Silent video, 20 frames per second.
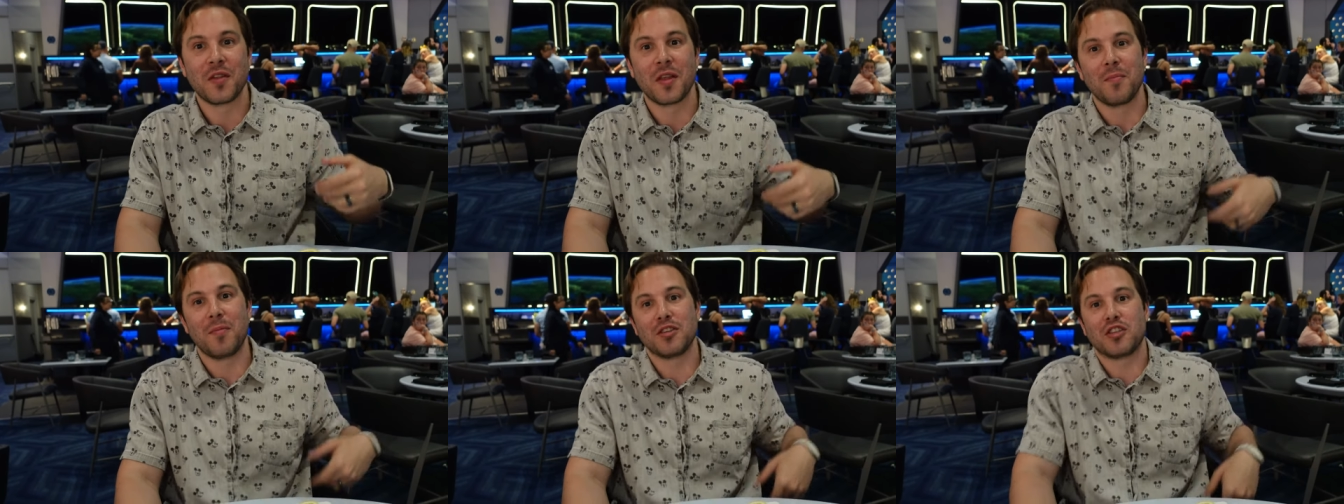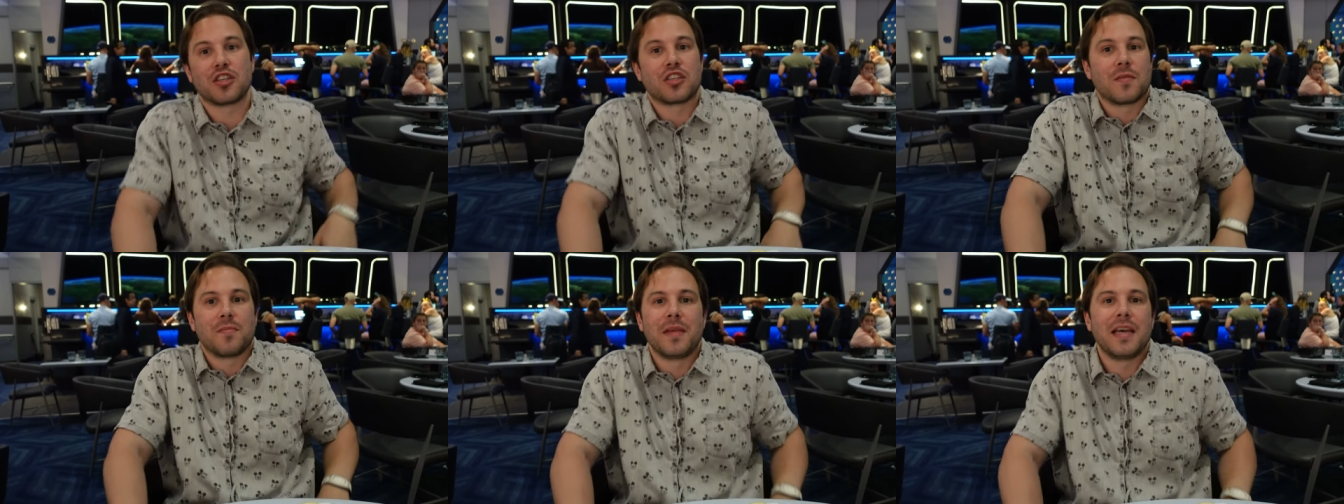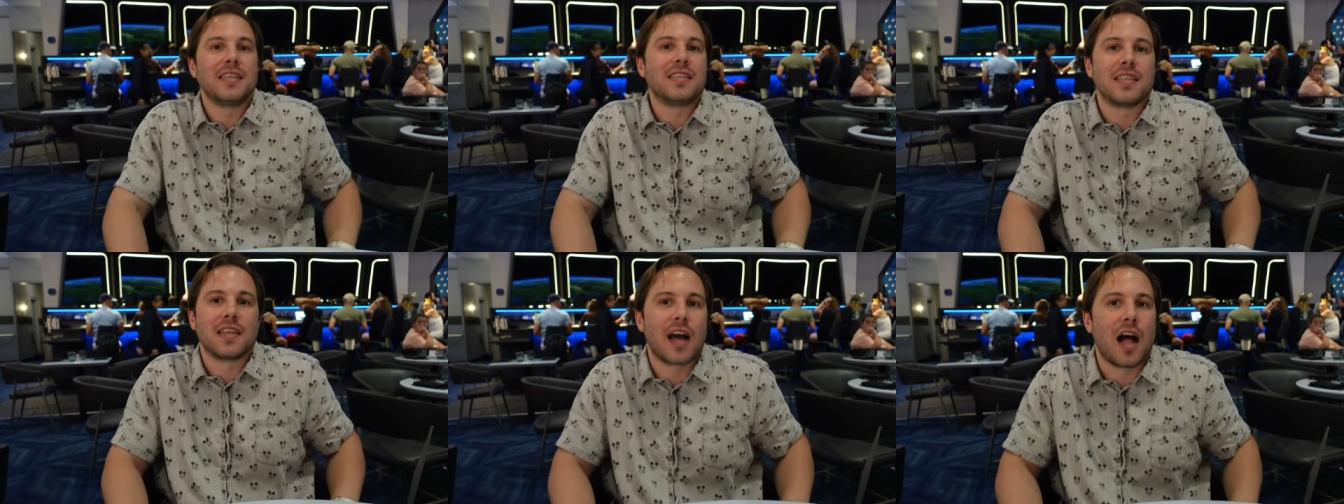but such
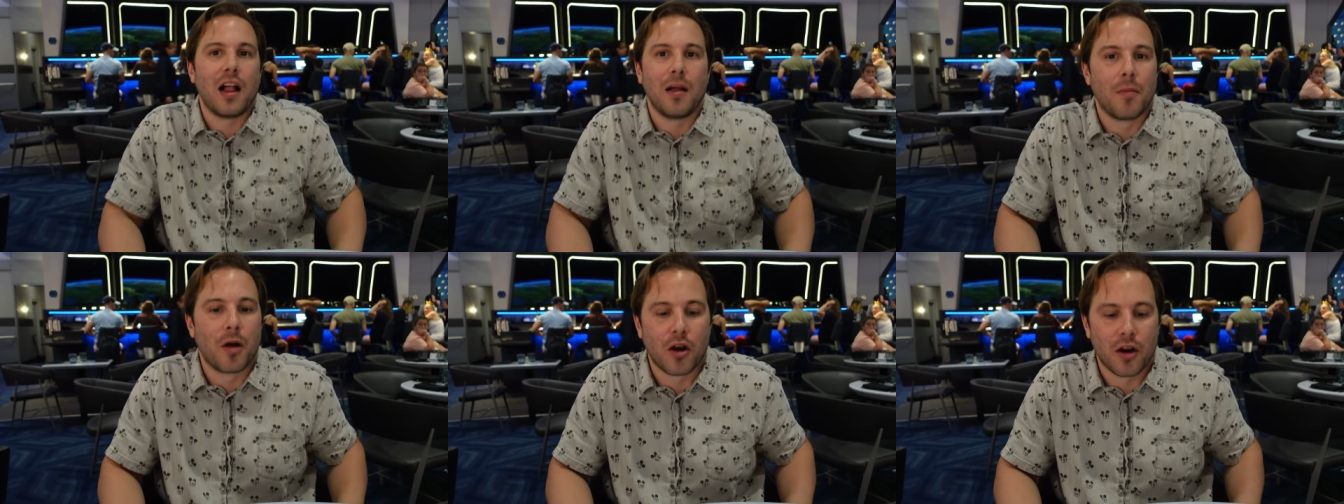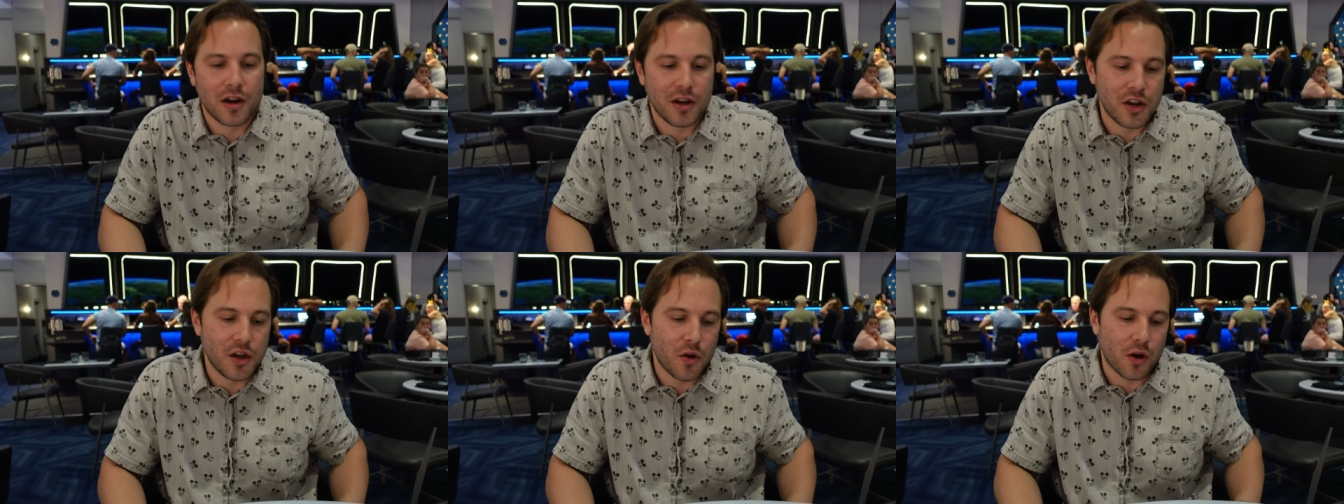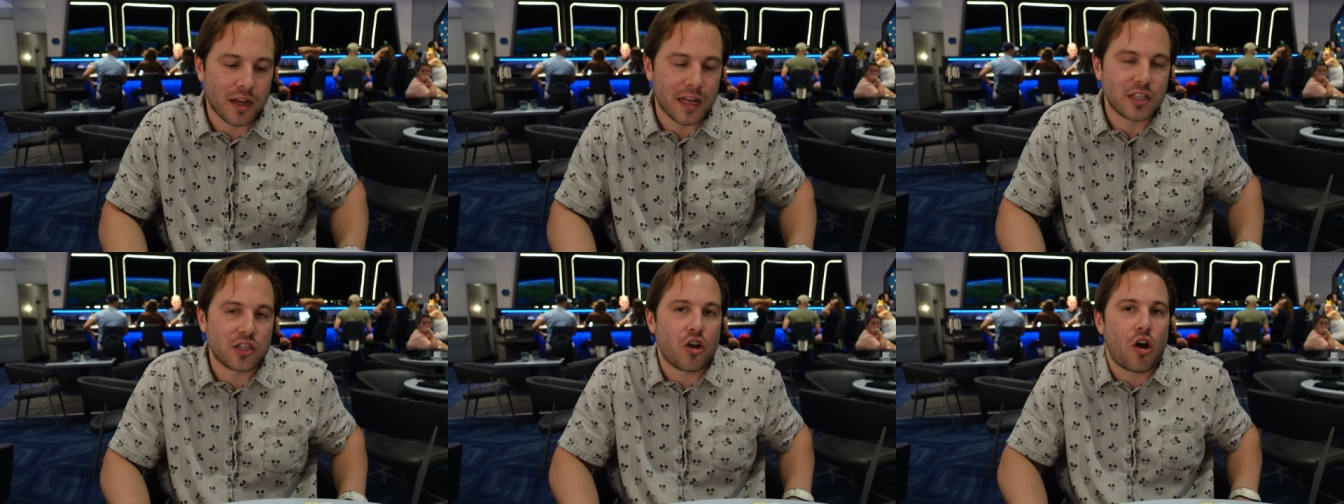amazing calamari in New York.
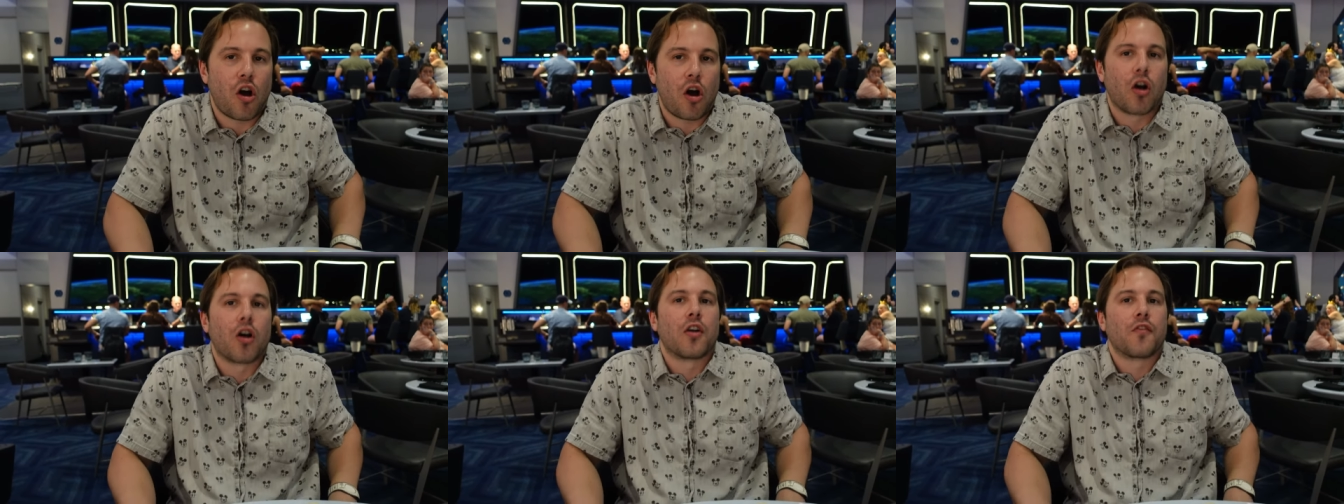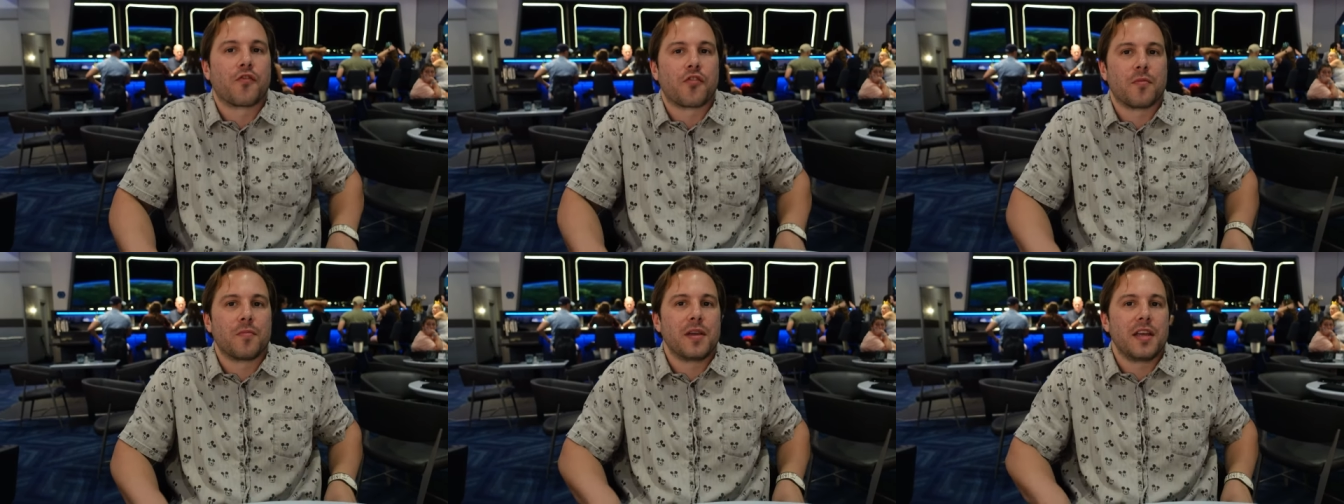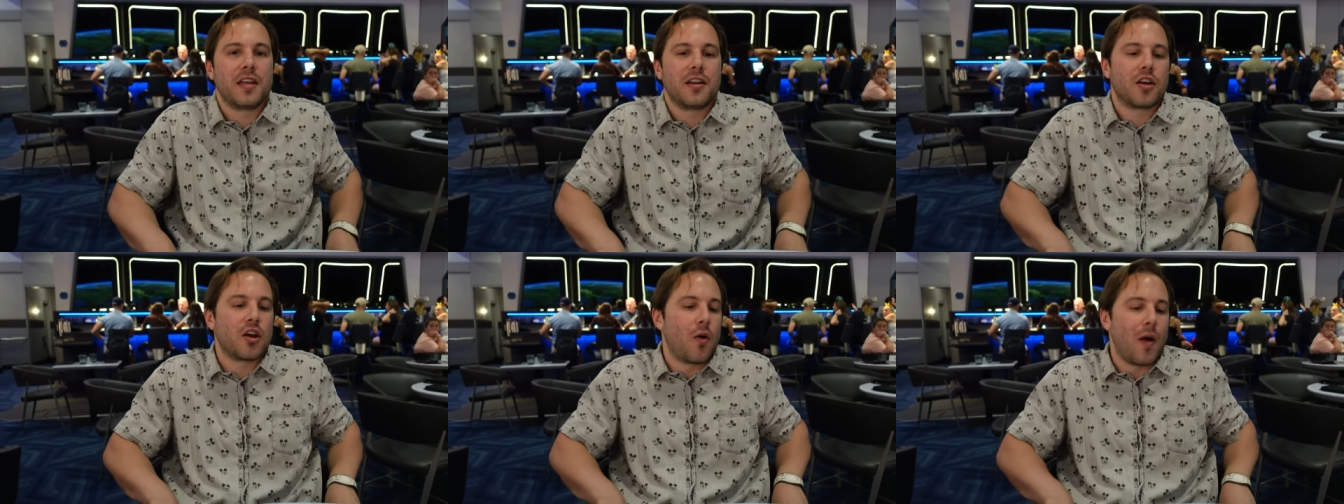It's hard for
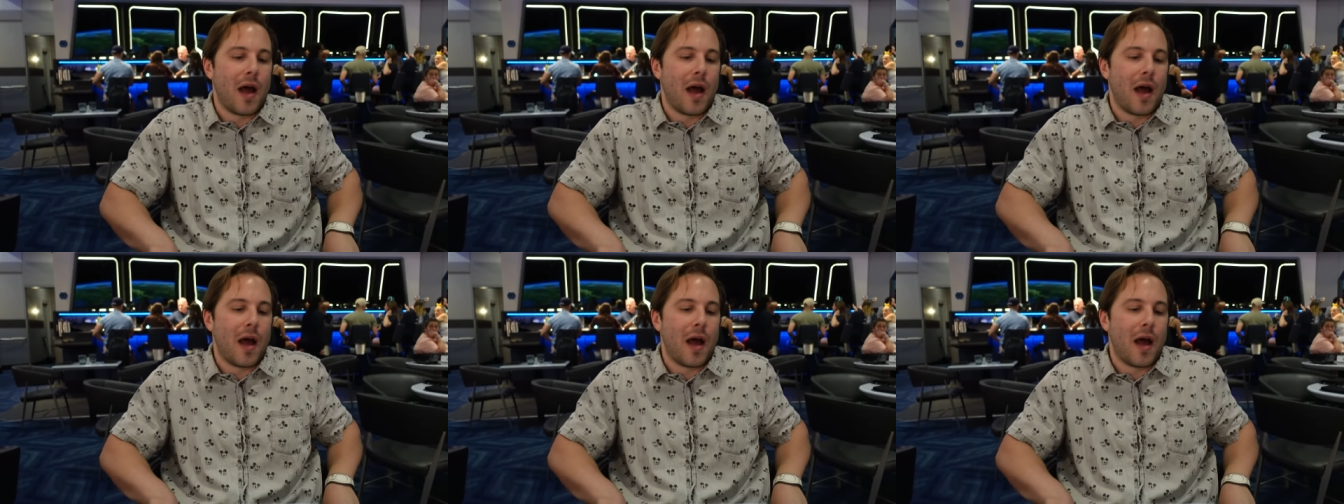me to go